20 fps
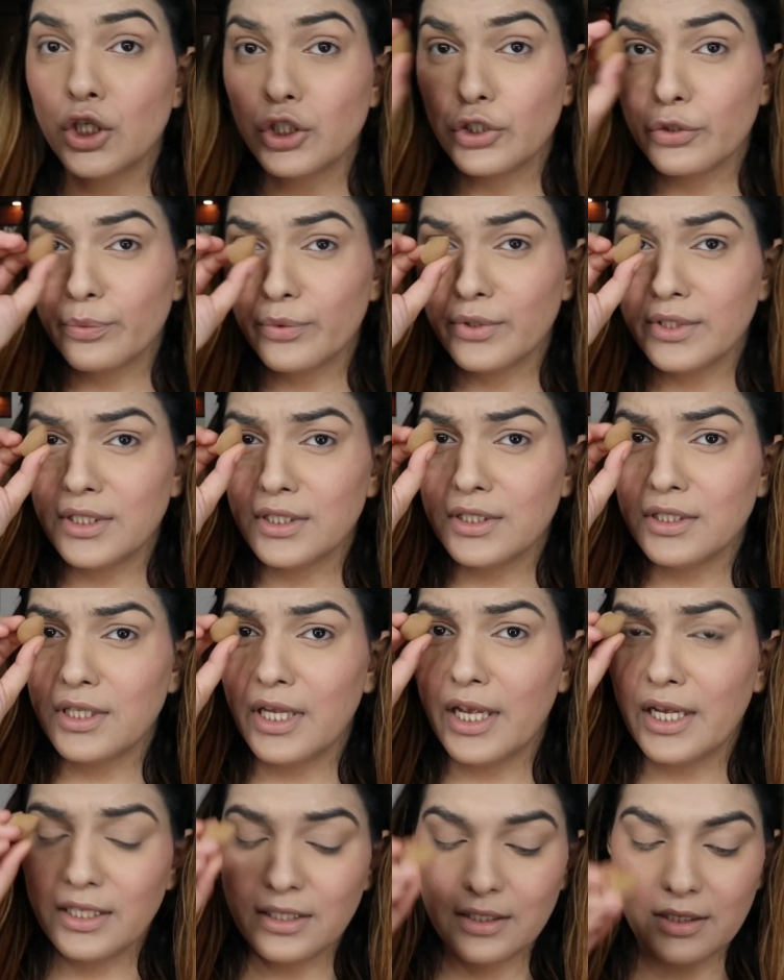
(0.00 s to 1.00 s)
So I'm gonna
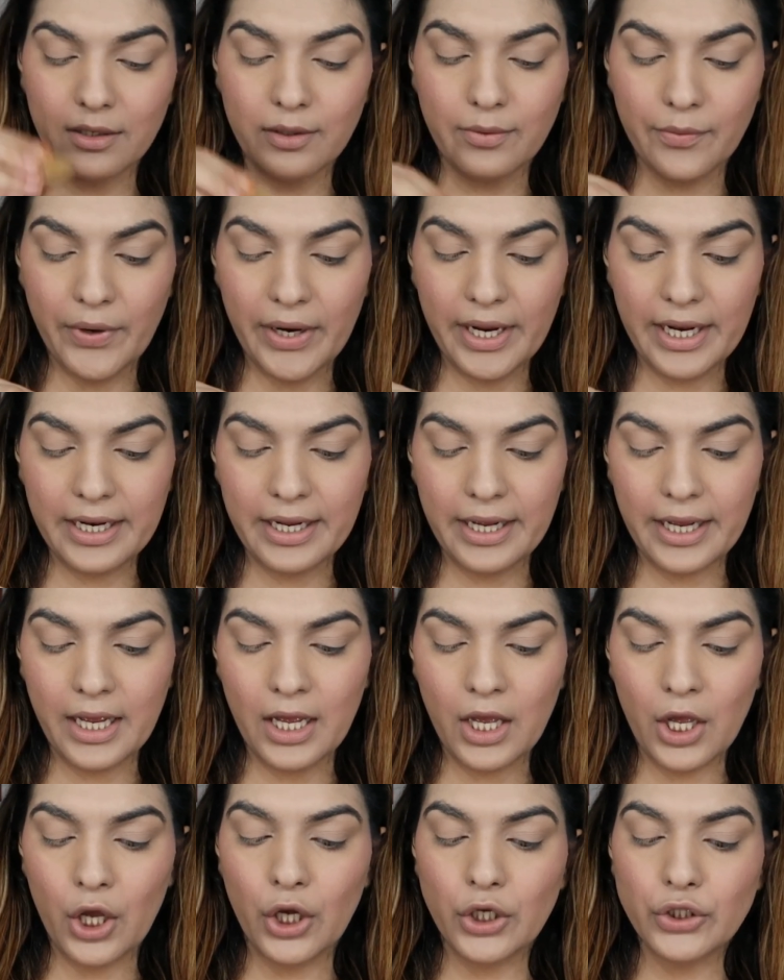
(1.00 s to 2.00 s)
take the
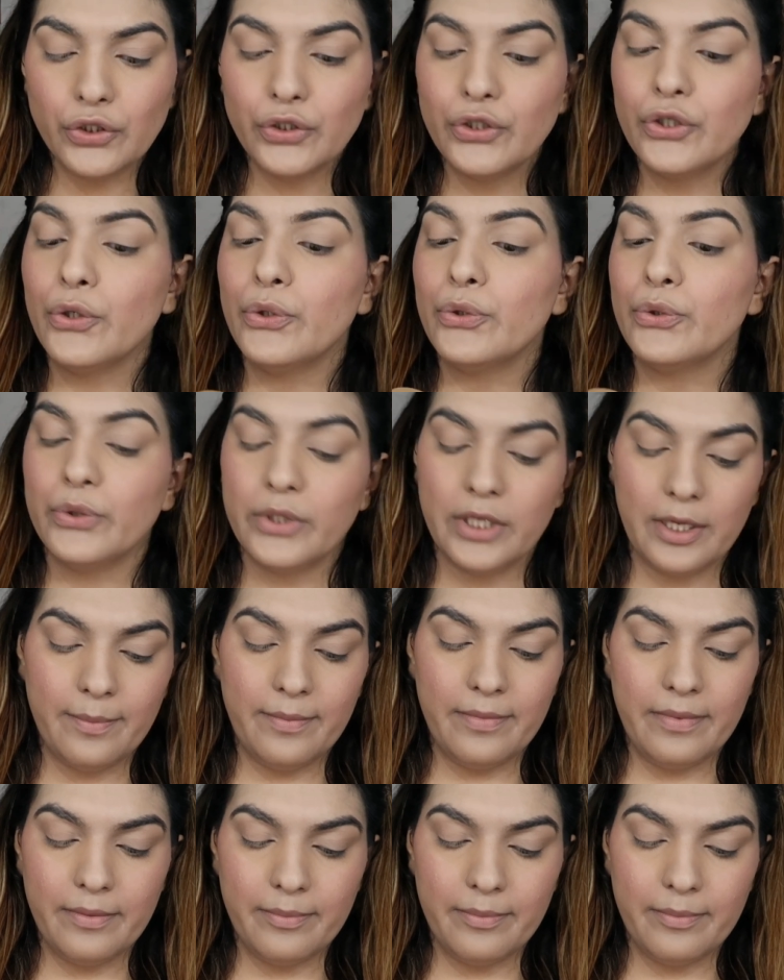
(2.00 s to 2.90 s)
really Chotu Sa